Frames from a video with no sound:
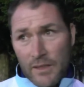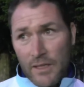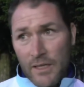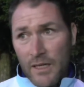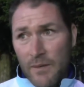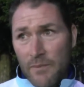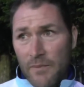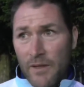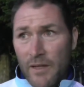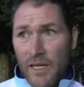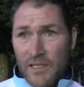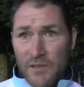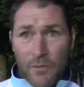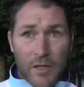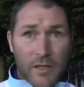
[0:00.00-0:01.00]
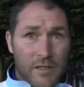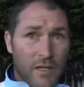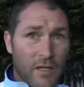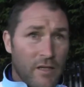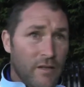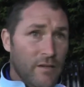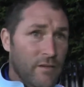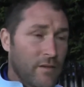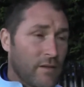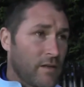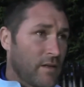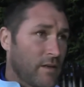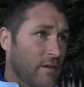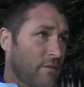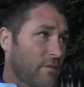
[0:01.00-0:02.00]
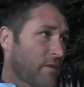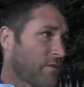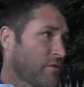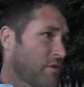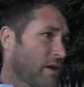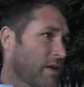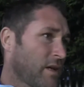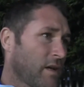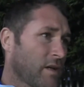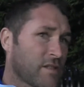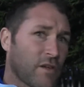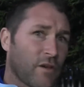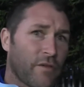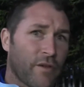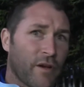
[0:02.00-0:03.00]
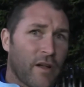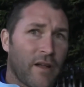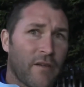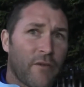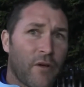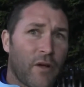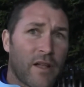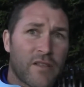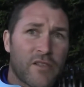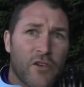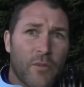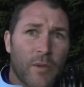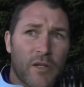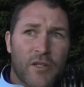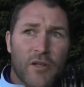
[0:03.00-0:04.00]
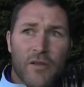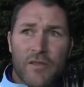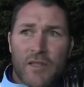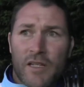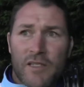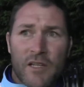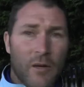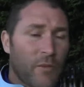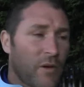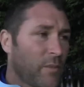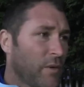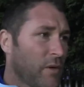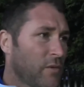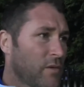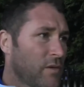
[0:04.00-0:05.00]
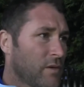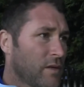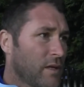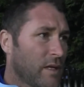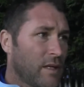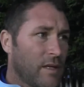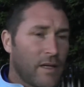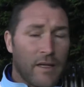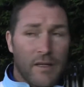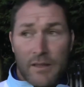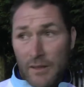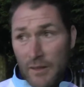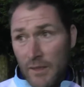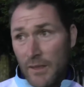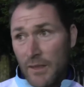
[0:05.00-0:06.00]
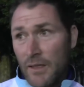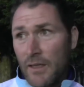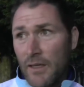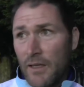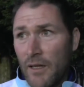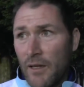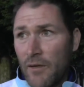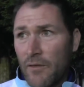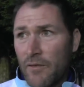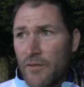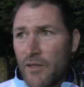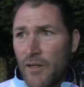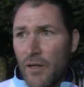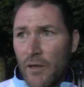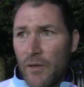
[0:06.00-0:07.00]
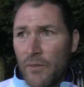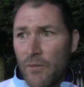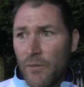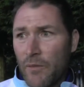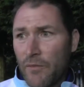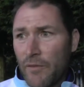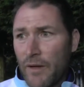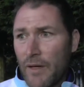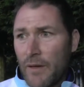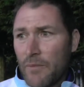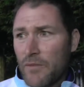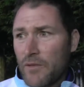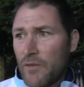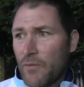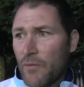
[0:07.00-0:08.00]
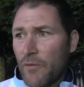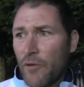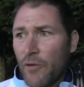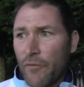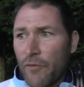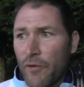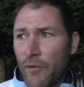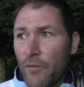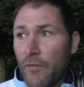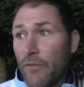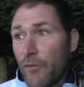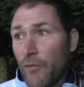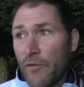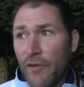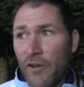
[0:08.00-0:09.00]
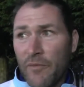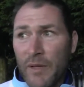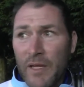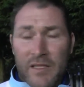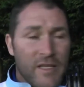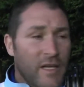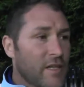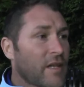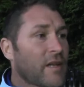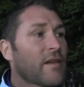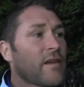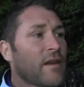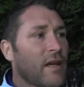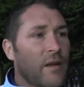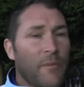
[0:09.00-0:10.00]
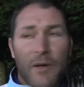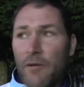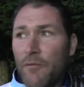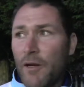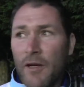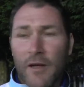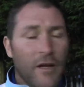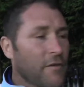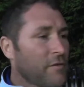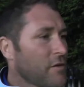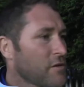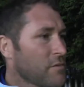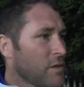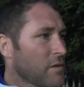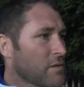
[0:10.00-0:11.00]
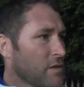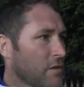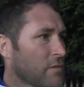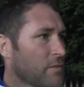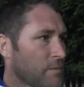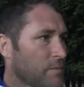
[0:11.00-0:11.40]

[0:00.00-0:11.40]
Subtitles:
the lads have worked hard. They've trained hard so far. They've not had too much contact time with the ball. And you know, tonight we've got through 45 minutes each and a bit of running after as well. So.